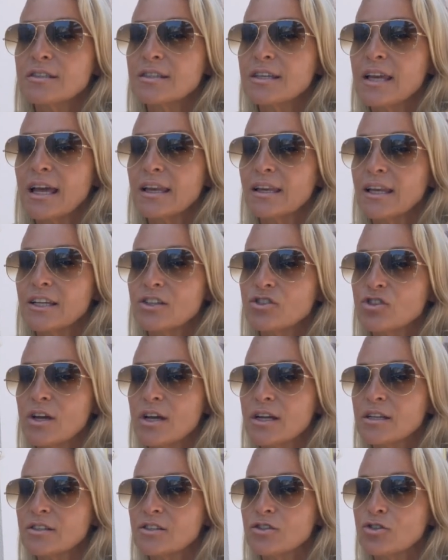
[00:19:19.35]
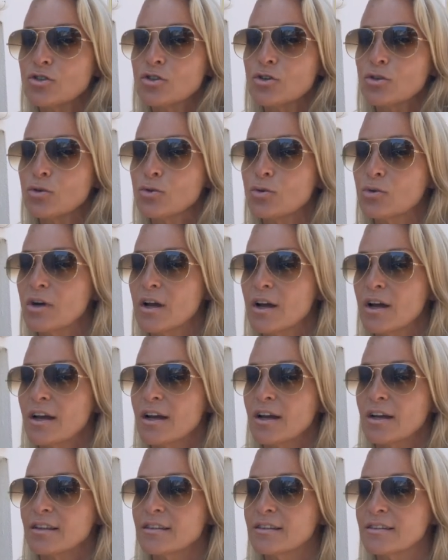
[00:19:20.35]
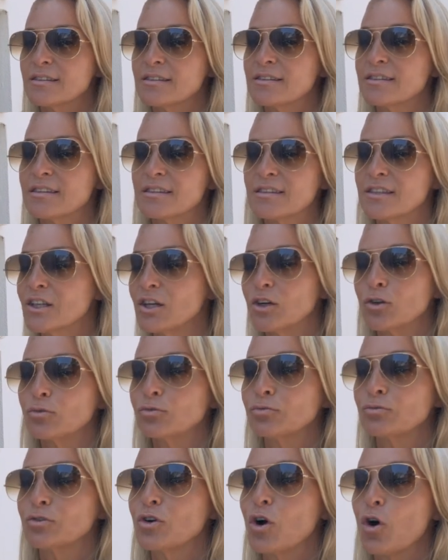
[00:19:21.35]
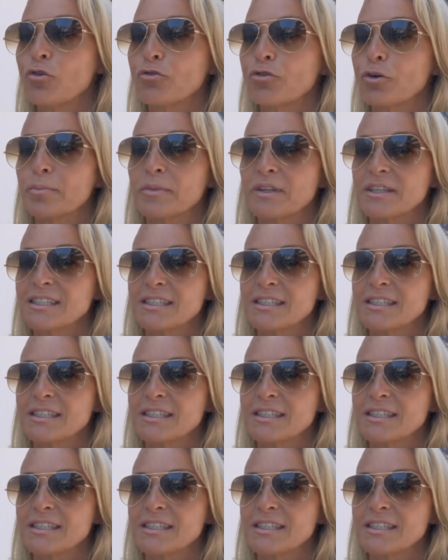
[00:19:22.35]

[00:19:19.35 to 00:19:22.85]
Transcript: get a chance to, you know, go from the